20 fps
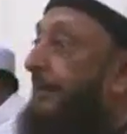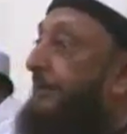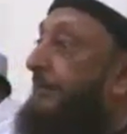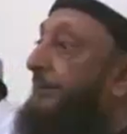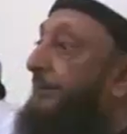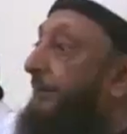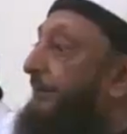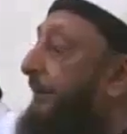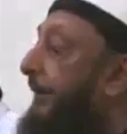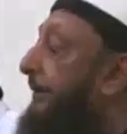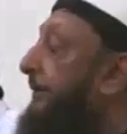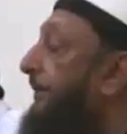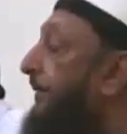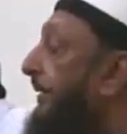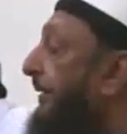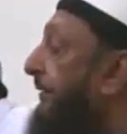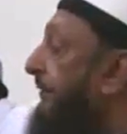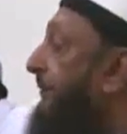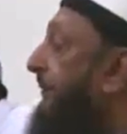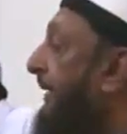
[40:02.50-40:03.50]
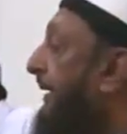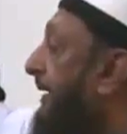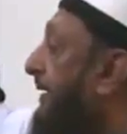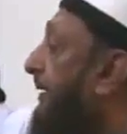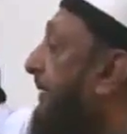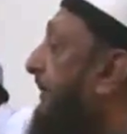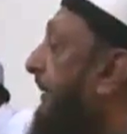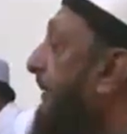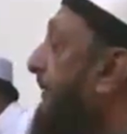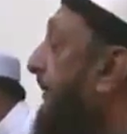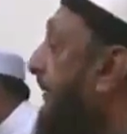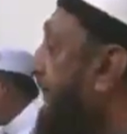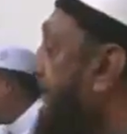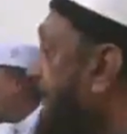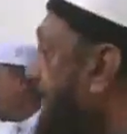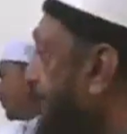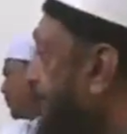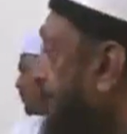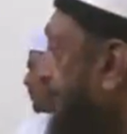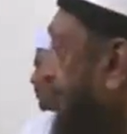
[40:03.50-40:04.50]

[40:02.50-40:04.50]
Teach the people, explain the people.